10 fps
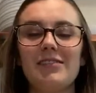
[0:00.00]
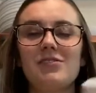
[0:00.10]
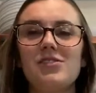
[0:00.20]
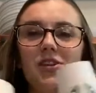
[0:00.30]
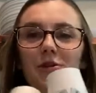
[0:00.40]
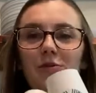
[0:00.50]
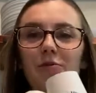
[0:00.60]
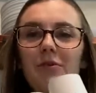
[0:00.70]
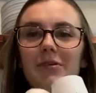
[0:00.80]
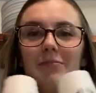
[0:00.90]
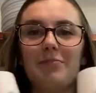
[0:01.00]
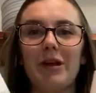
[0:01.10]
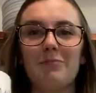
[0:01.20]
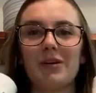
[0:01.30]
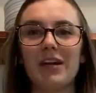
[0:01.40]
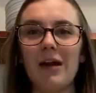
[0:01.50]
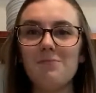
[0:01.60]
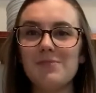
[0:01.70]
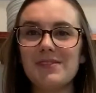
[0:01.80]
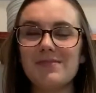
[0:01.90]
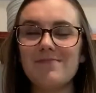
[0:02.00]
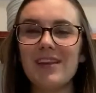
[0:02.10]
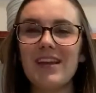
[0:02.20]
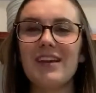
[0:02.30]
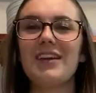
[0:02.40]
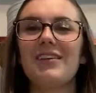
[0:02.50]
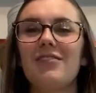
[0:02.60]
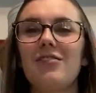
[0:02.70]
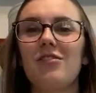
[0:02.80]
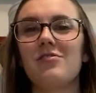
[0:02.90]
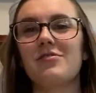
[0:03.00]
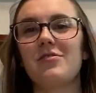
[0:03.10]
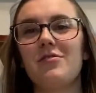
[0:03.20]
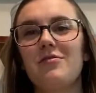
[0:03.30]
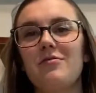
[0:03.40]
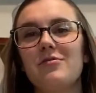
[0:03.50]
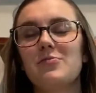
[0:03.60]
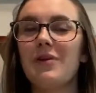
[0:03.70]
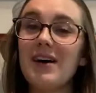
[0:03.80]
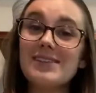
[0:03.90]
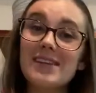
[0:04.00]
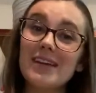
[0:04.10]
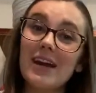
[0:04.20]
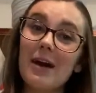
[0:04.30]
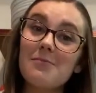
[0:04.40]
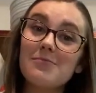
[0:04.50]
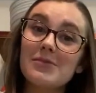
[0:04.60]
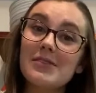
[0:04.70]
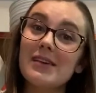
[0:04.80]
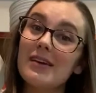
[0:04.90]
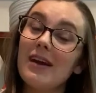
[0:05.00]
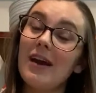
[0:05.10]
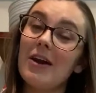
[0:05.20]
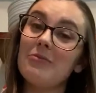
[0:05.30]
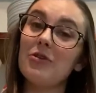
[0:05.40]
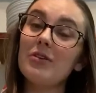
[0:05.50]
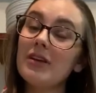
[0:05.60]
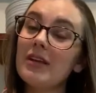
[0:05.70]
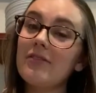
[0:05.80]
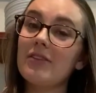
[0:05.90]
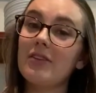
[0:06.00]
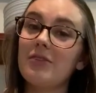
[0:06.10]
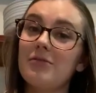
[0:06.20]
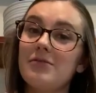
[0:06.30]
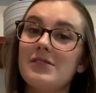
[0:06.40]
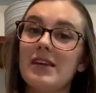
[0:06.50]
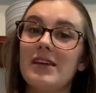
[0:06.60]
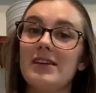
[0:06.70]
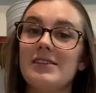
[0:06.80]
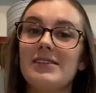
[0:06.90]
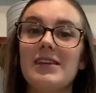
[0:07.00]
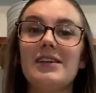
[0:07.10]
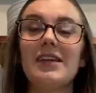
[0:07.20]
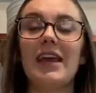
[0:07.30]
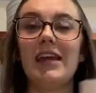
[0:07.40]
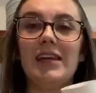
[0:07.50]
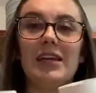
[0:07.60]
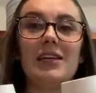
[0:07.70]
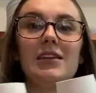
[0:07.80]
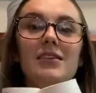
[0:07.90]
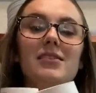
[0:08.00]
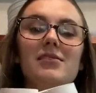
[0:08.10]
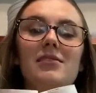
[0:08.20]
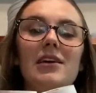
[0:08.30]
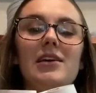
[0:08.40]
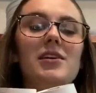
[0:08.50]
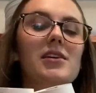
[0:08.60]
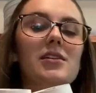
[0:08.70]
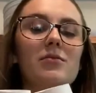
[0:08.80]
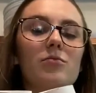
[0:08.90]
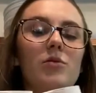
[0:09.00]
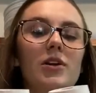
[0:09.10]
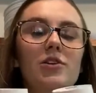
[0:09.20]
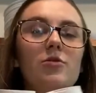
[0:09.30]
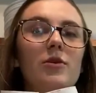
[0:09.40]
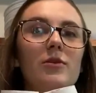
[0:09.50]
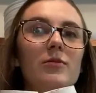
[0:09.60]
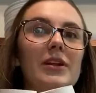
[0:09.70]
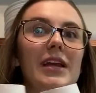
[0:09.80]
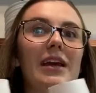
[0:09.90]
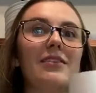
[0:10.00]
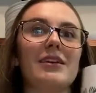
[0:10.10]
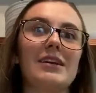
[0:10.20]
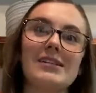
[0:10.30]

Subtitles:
2 paper cups. You could also use plastic cups. You could even use a tin can, like what you would get like a